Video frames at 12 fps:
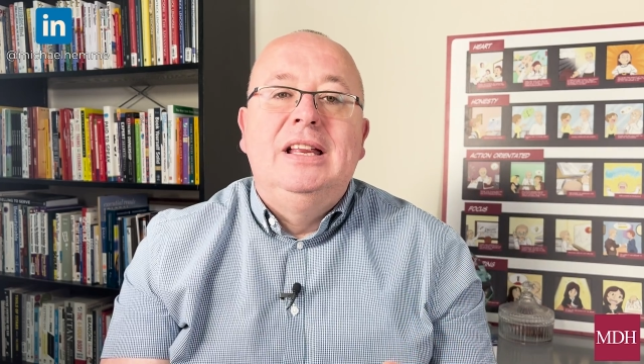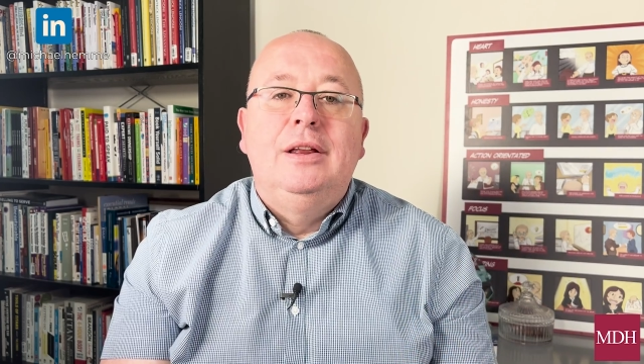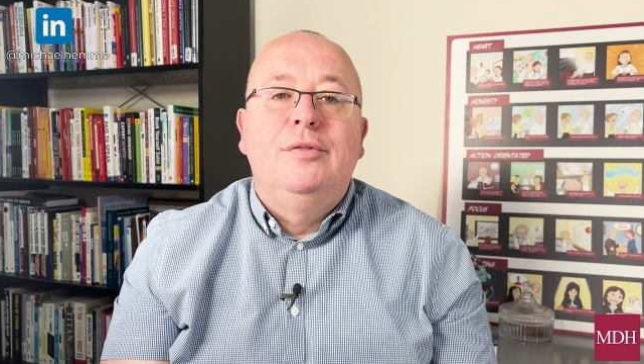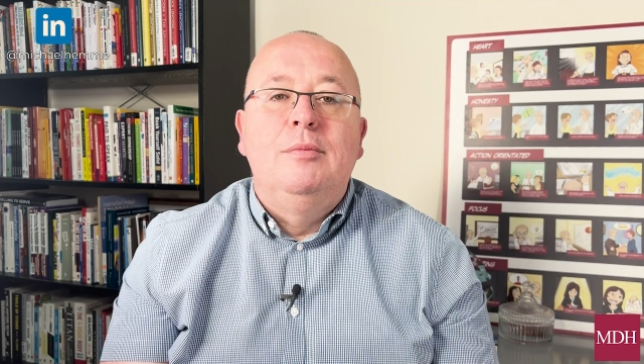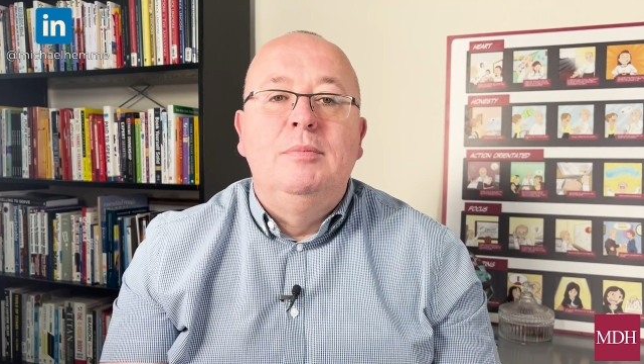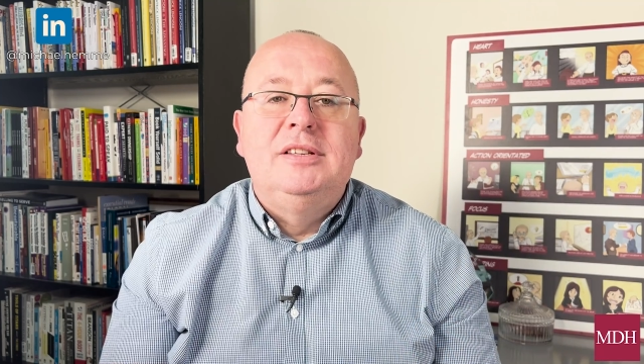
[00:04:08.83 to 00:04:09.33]

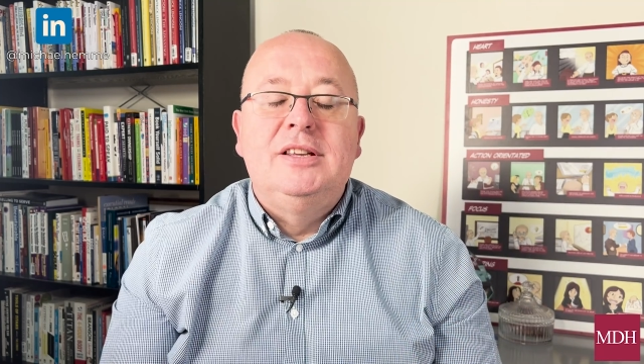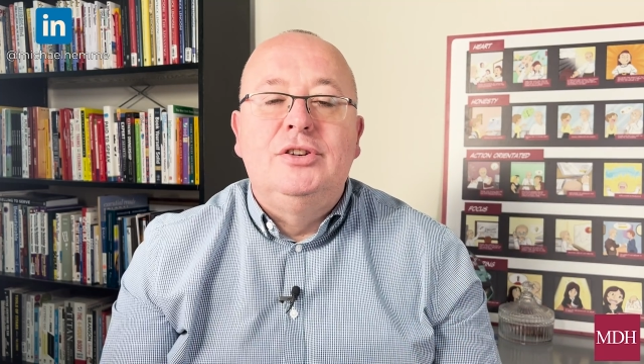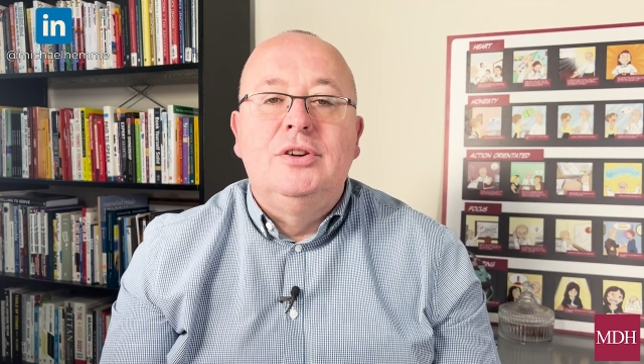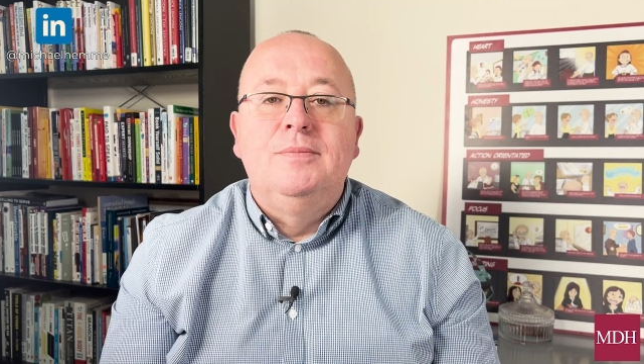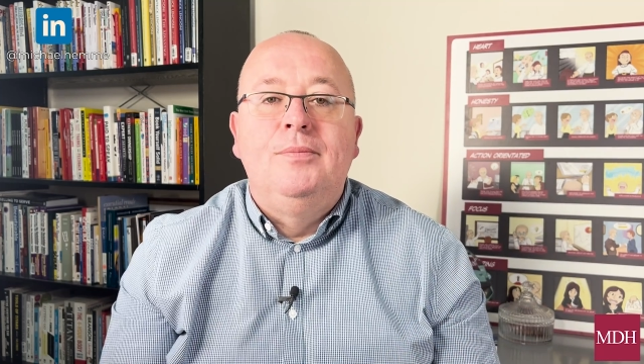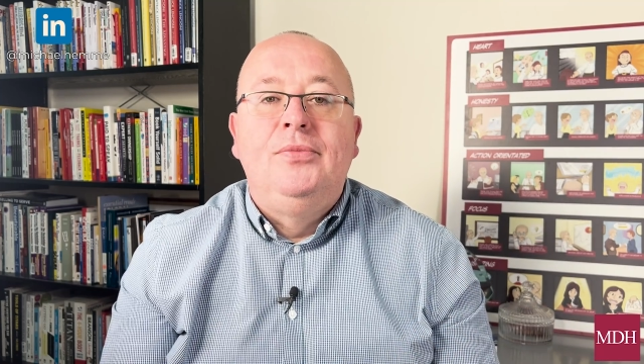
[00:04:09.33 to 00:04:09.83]
different
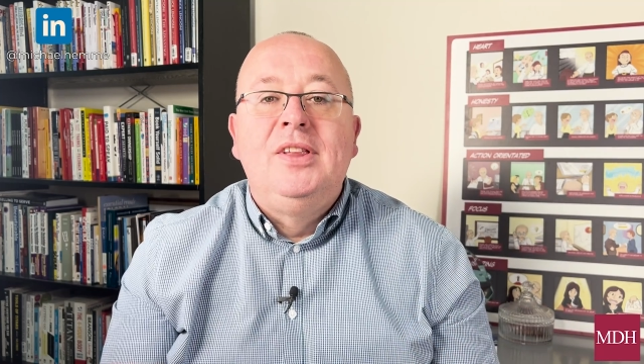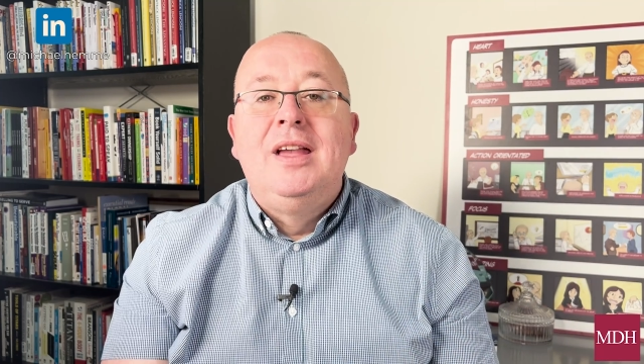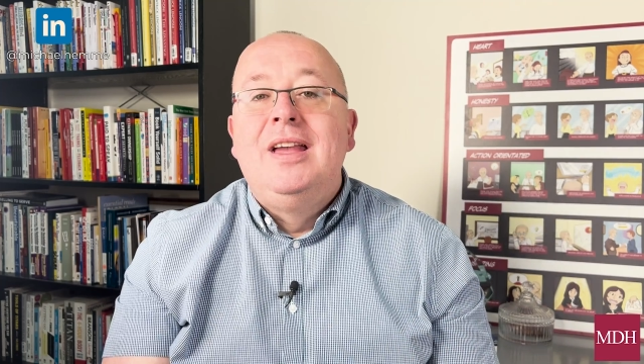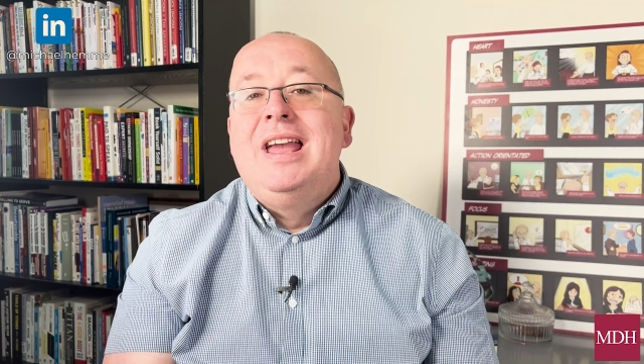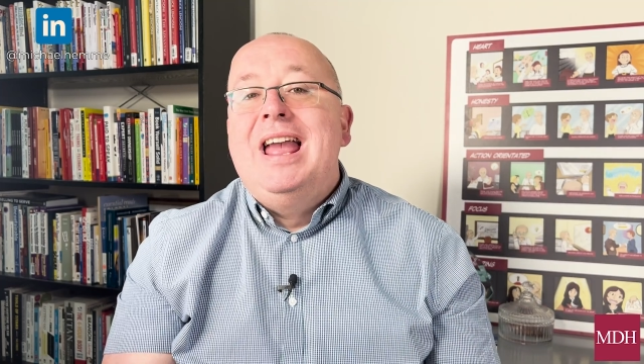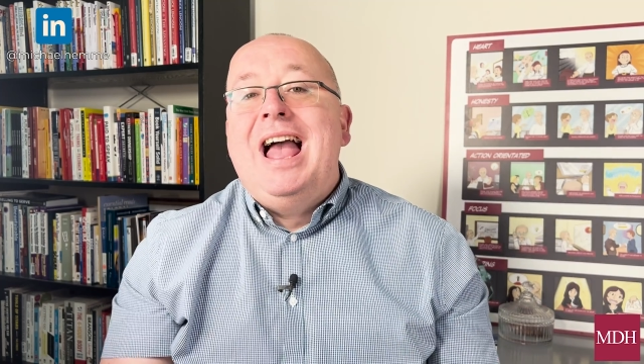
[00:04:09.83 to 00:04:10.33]
position.
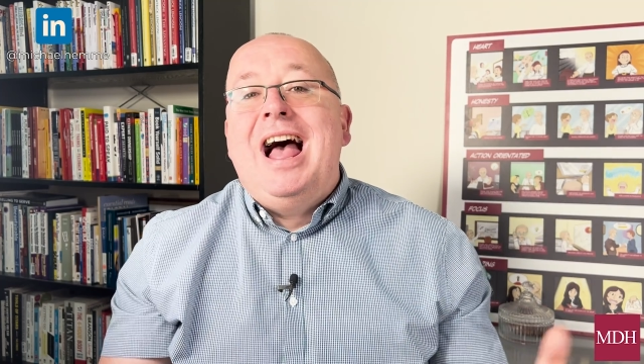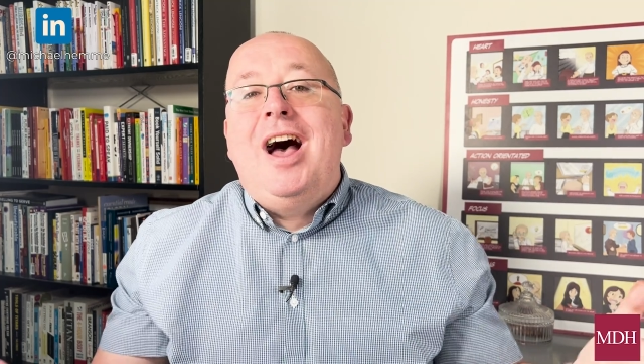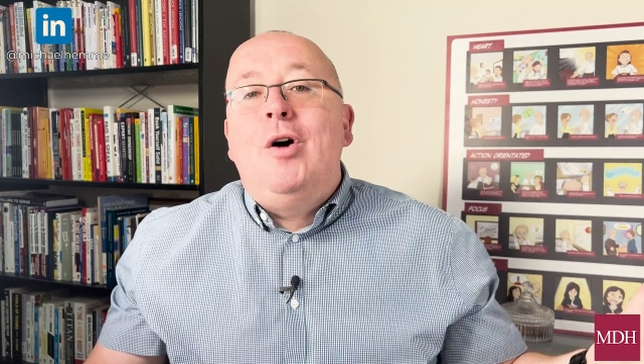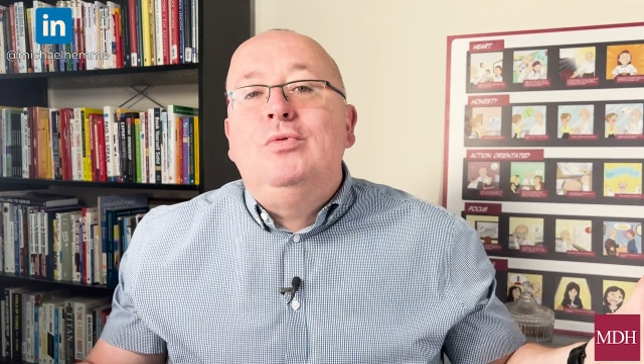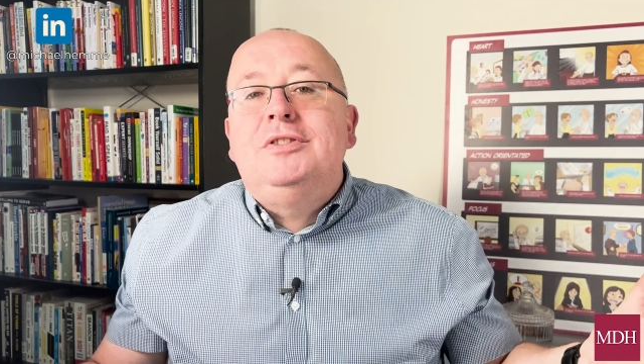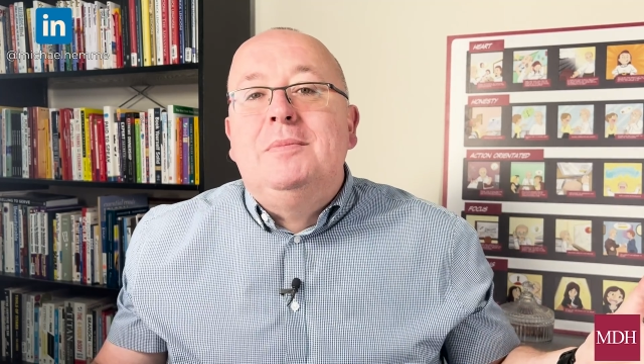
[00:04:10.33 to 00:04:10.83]

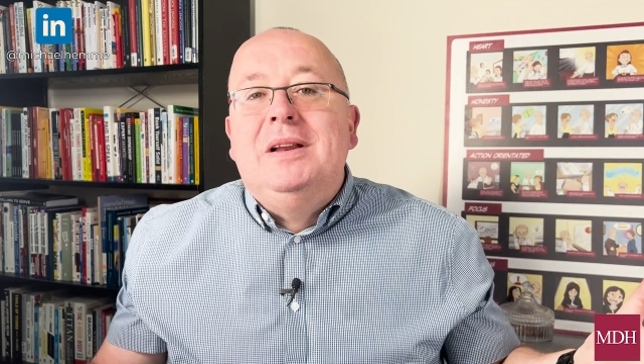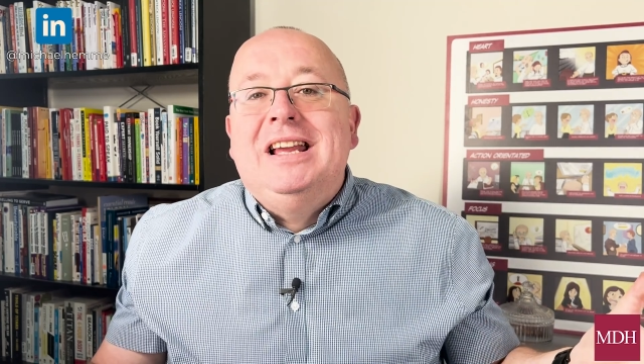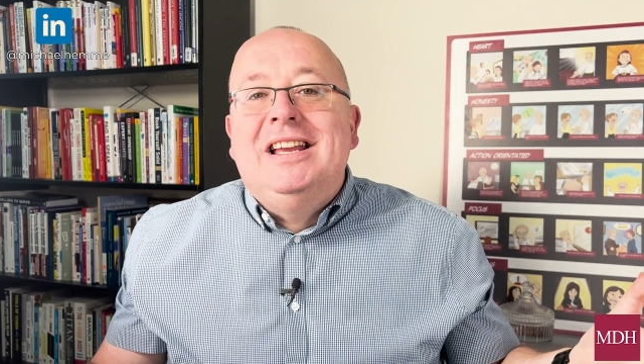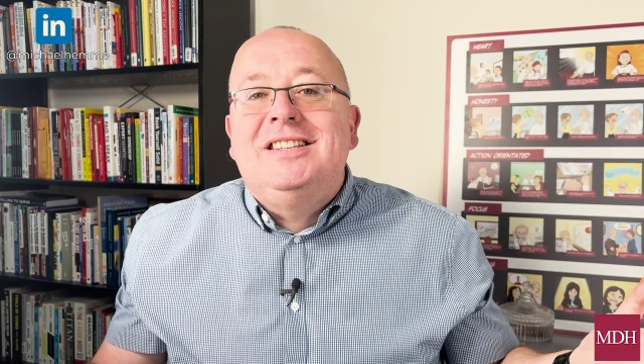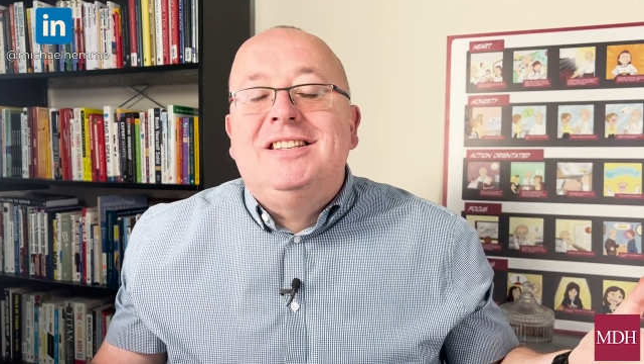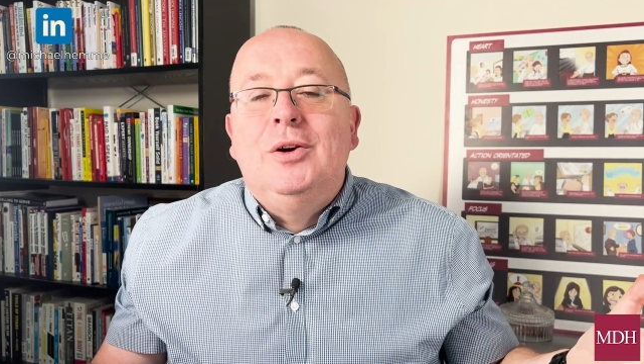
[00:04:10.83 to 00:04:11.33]

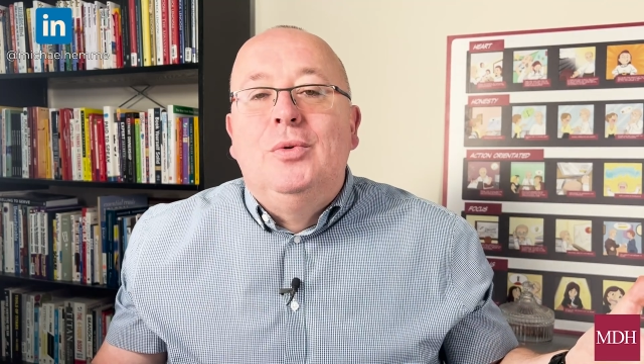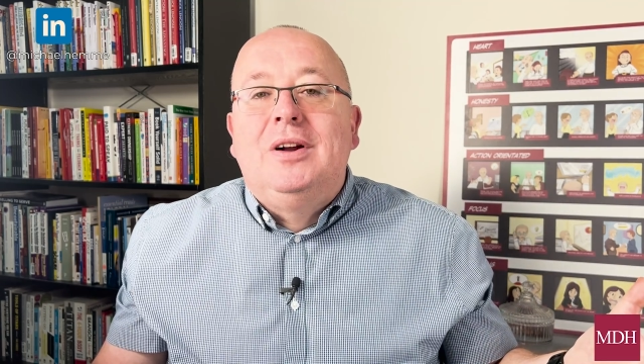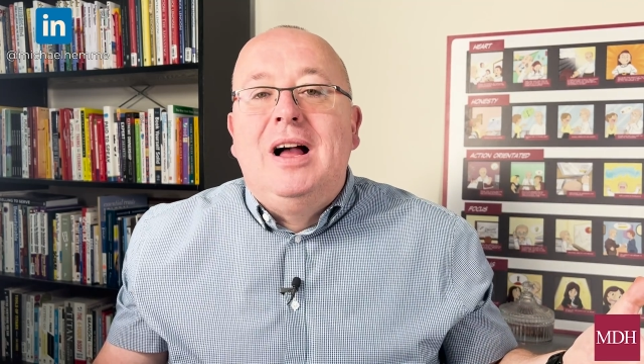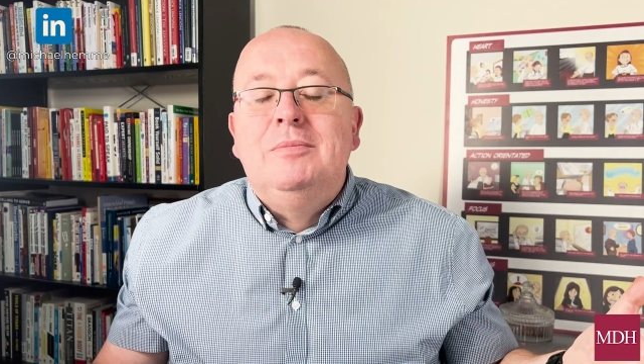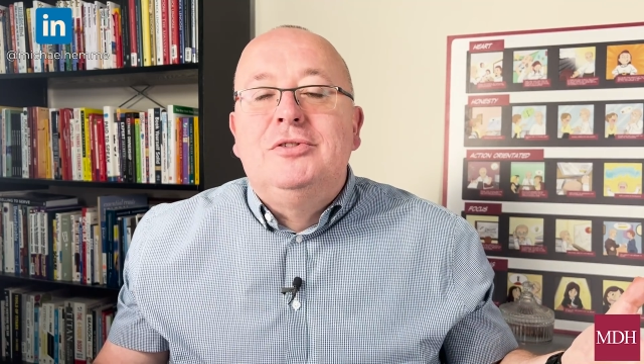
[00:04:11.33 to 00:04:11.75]
Ultimately, it still comes